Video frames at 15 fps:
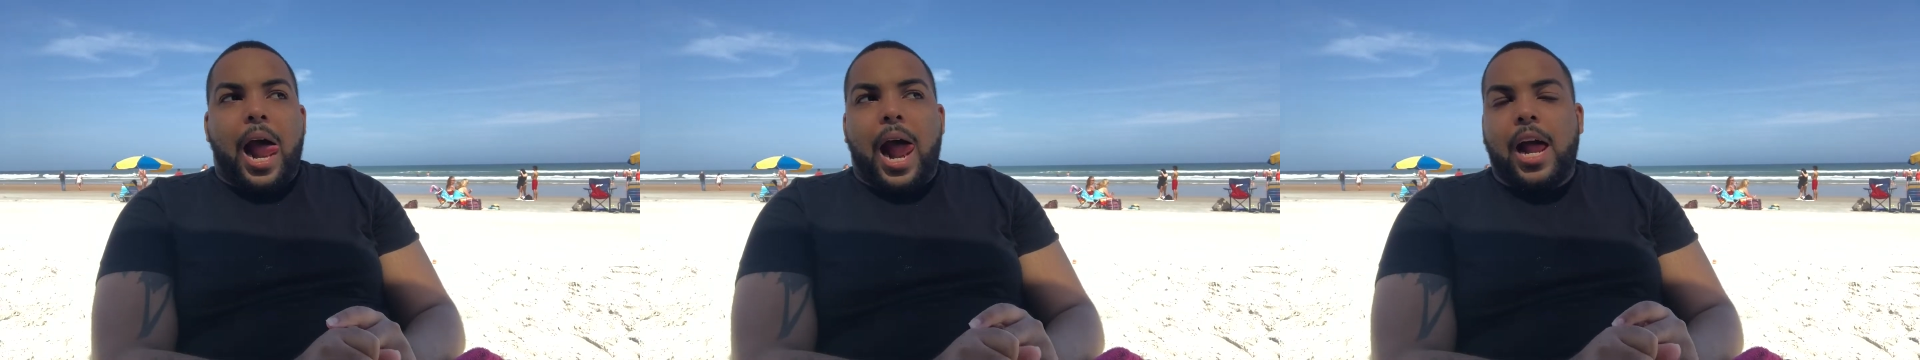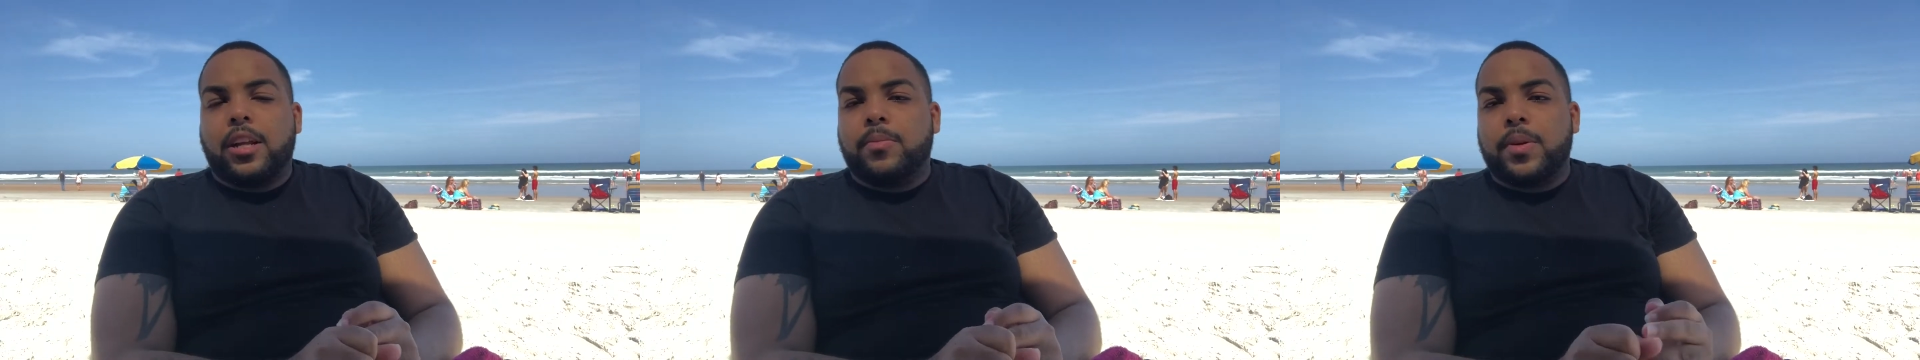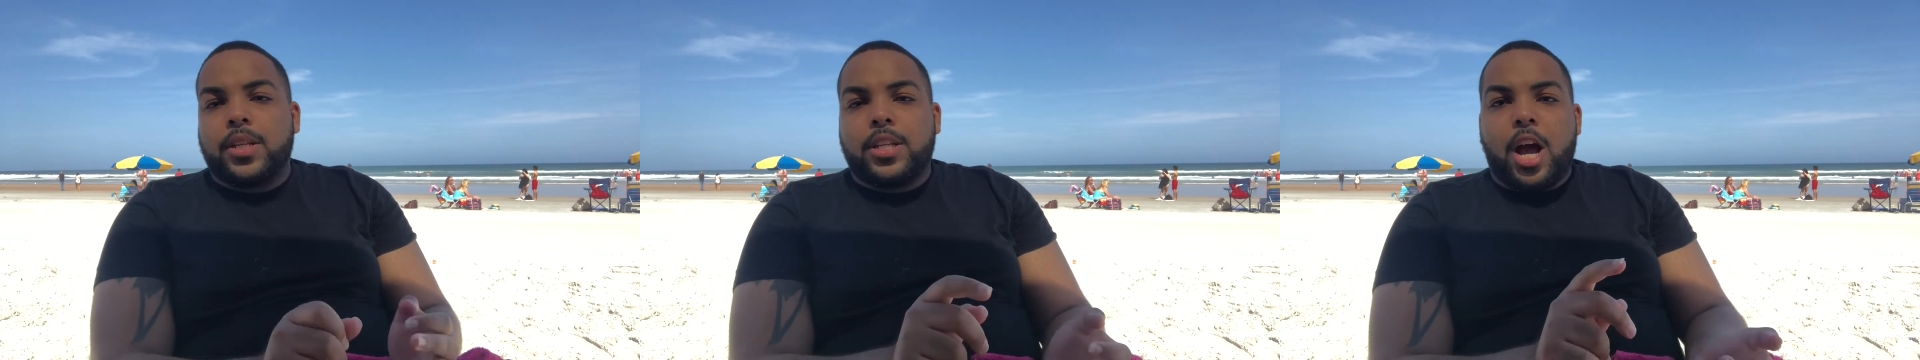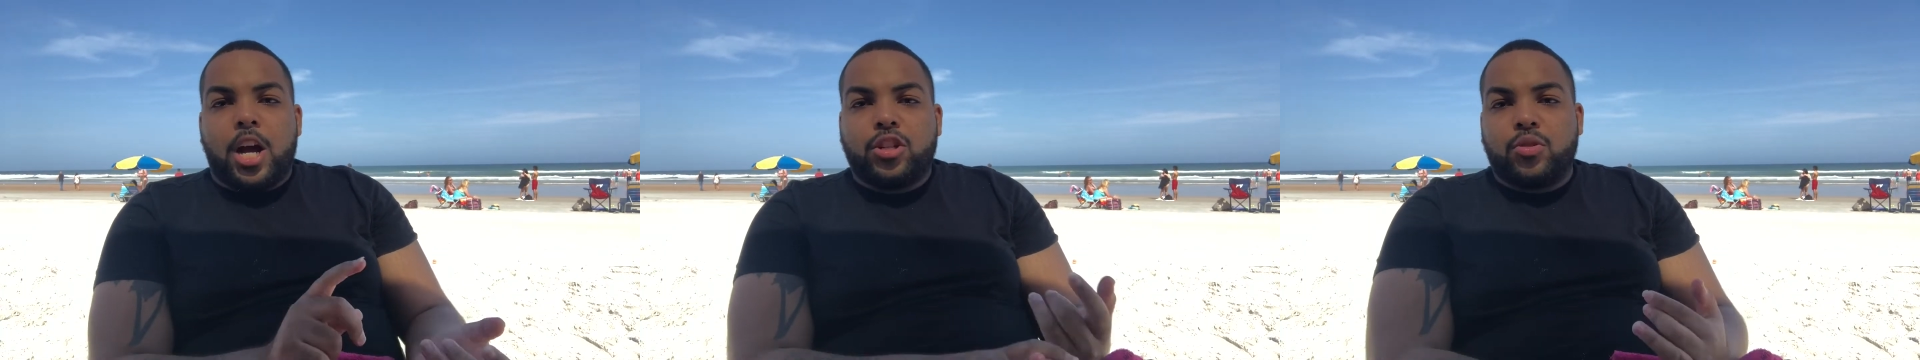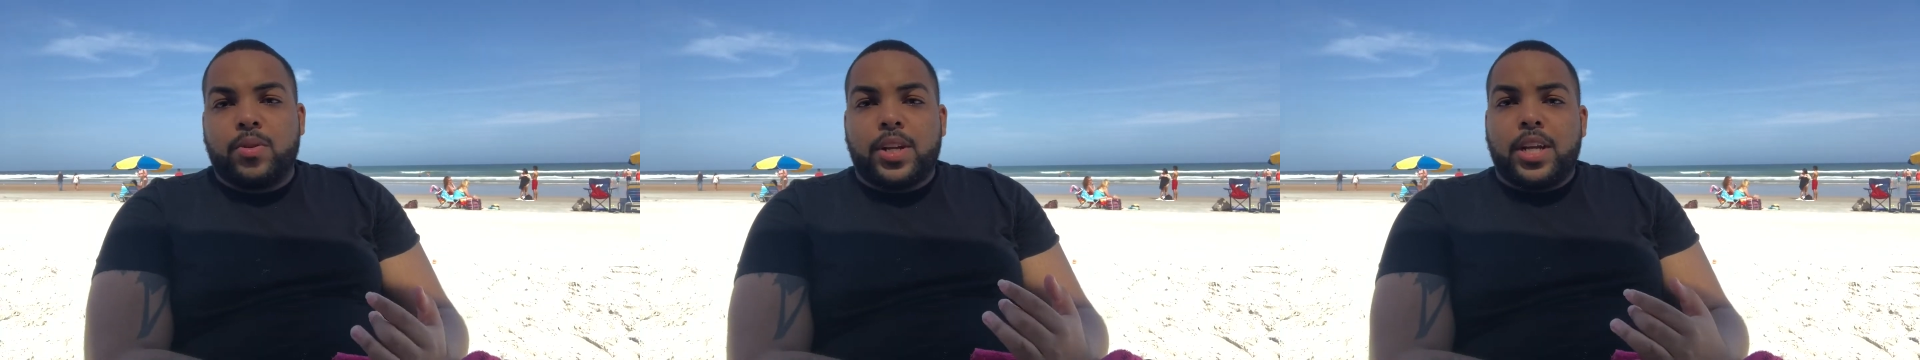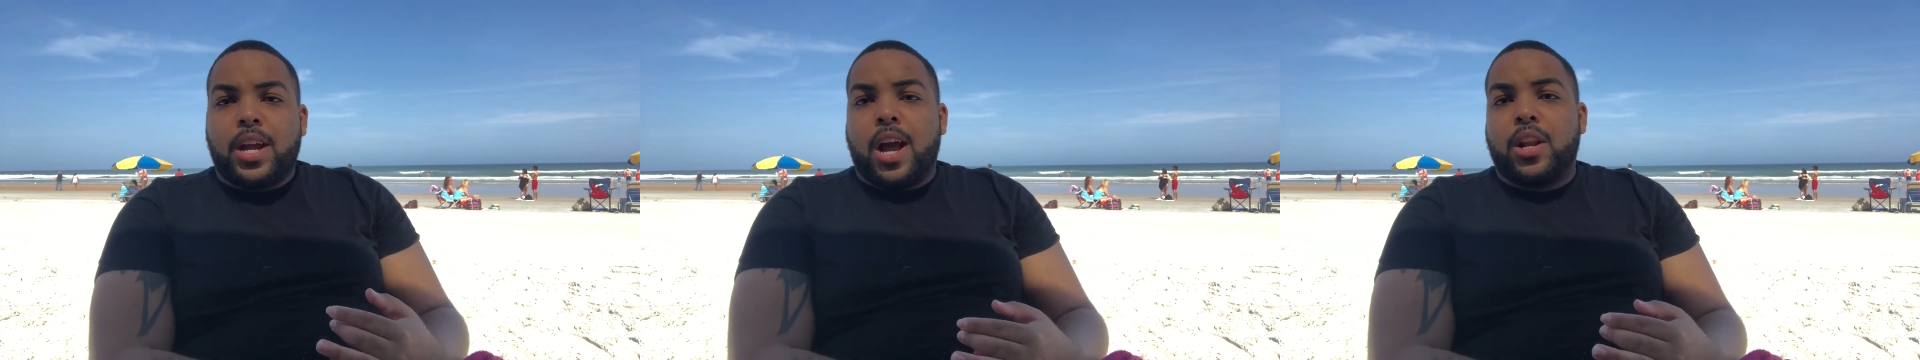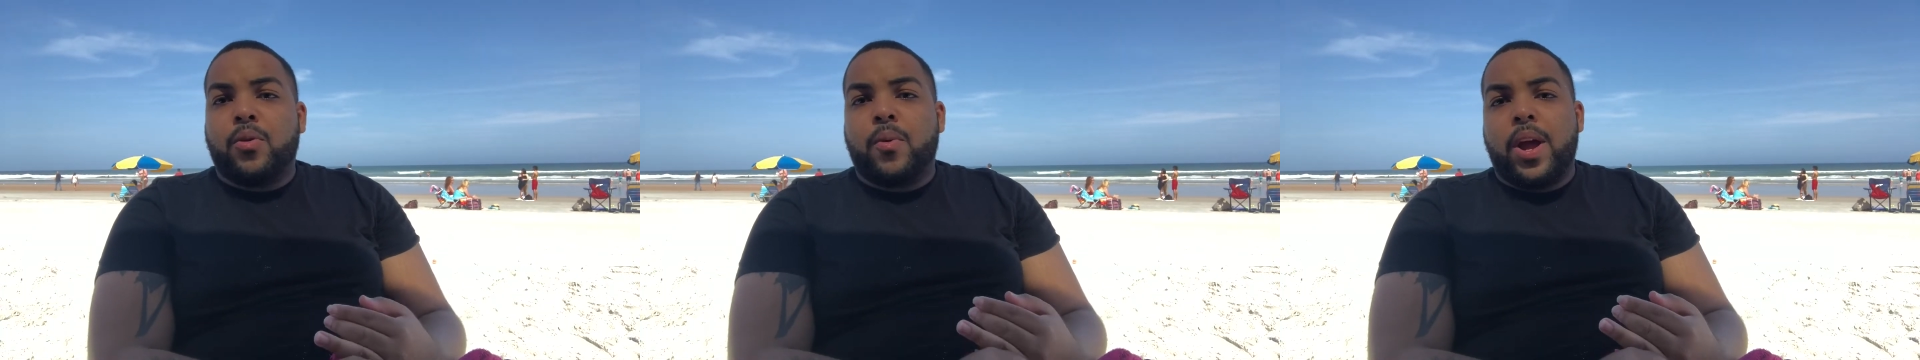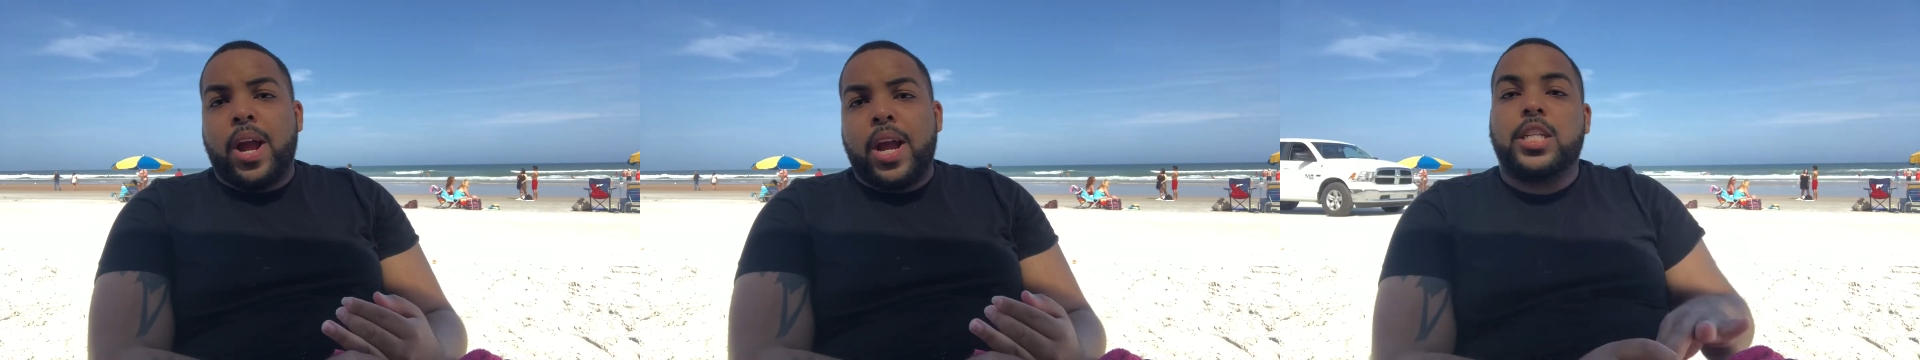I was being talked to any kind
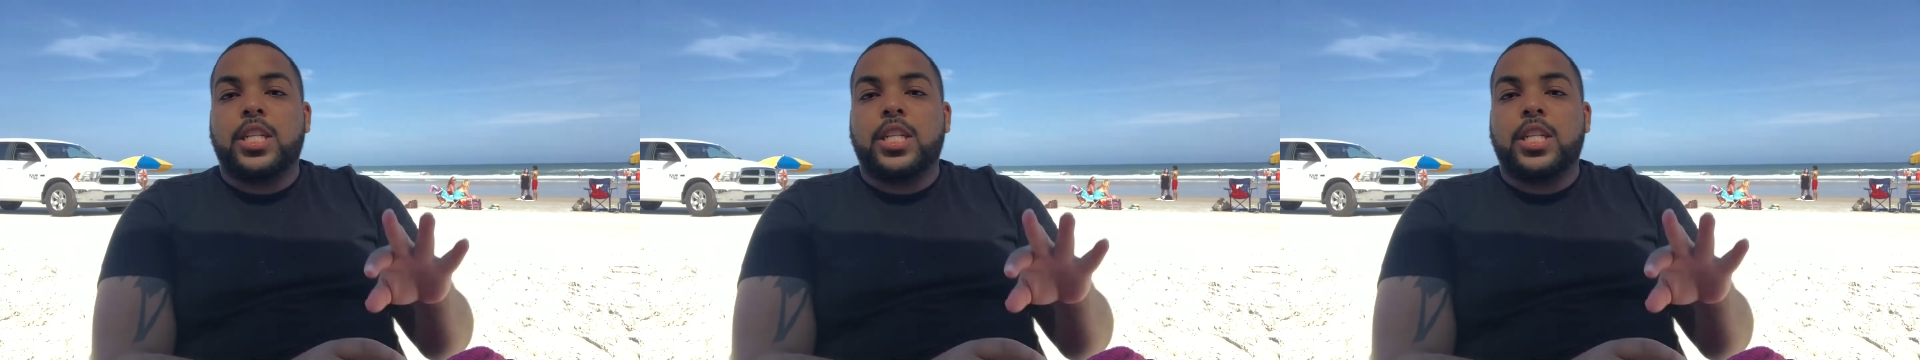of way,